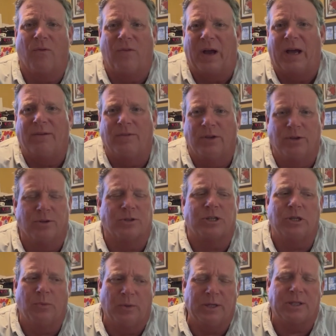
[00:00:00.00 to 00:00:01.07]
or 5 years
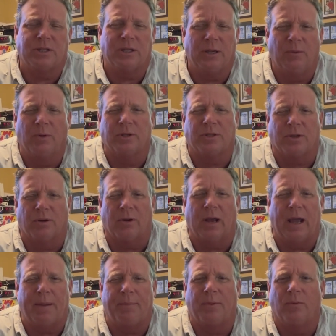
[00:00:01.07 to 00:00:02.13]
till we see what's going to
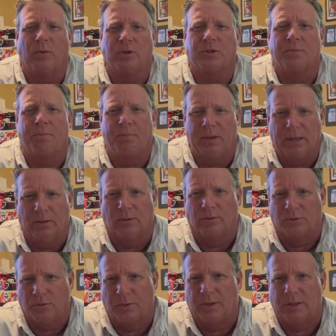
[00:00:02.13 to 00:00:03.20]
happen with some
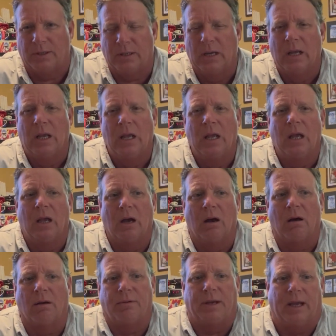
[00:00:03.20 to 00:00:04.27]
bills with it
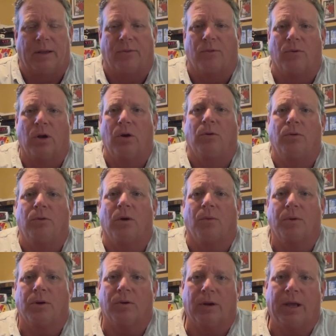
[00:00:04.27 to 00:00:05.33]
down the road. Are
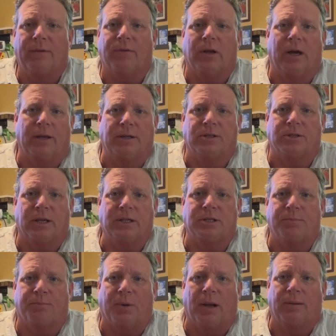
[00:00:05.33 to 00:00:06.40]
we going to have
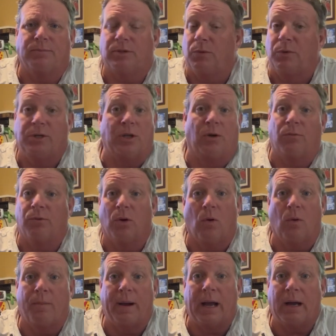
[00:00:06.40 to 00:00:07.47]
condensation problems that we don't
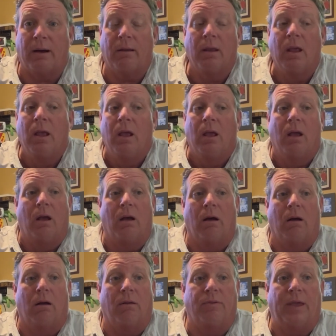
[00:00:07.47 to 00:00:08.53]
know about?
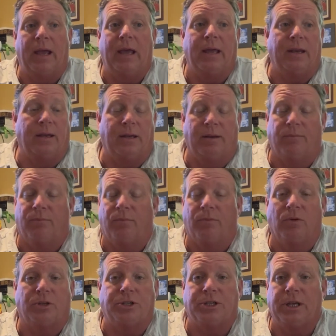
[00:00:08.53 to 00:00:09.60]
That, and
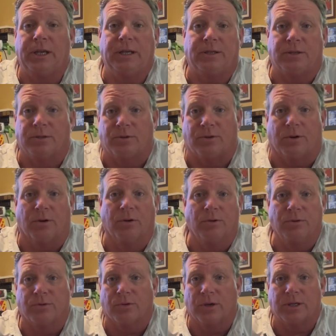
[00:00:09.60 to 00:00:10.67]
then sheets and
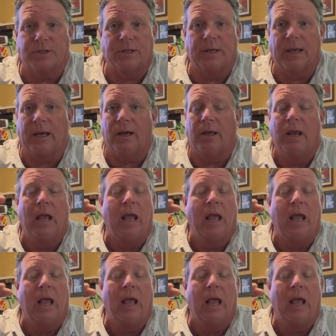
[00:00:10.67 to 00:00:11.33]
screws rusting out.